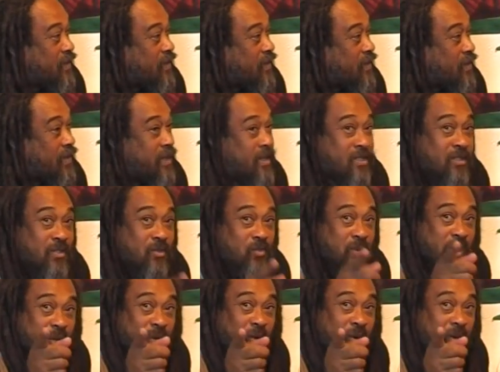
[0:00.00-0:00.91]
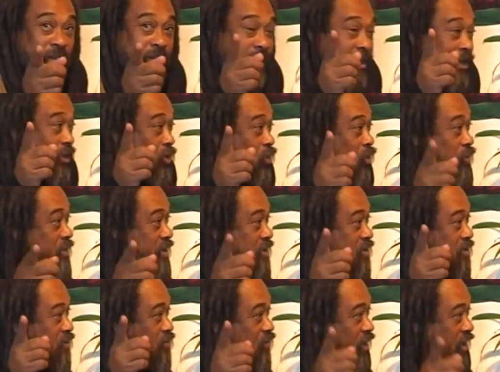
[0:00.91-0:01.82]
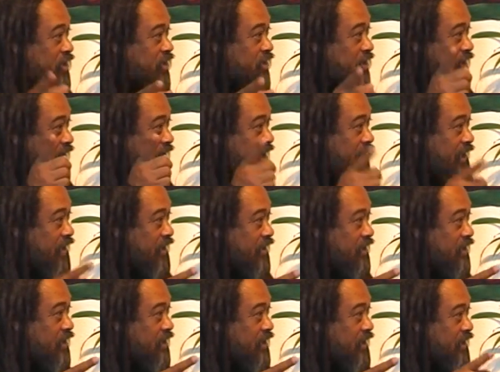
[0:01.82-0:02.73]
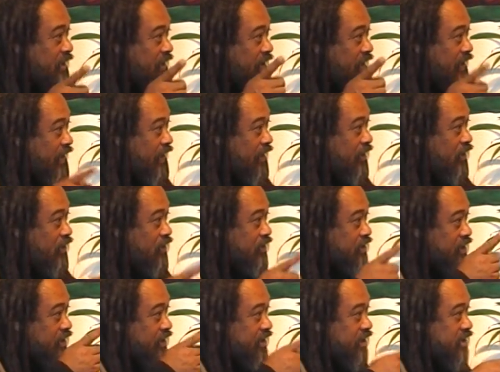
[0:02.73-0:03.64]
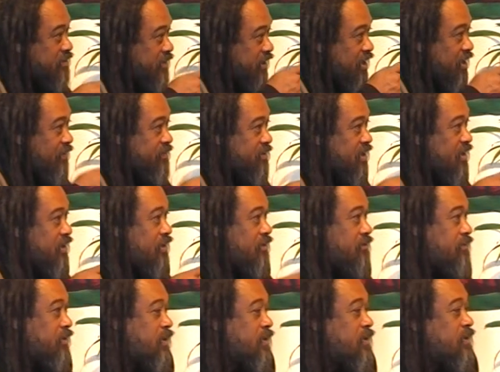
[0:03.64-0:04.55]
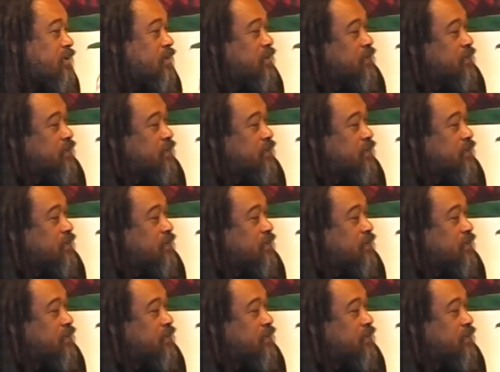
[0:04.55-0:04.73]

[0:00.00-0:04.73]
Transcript: This recording, you must watch it again and again until this becomes clear for you.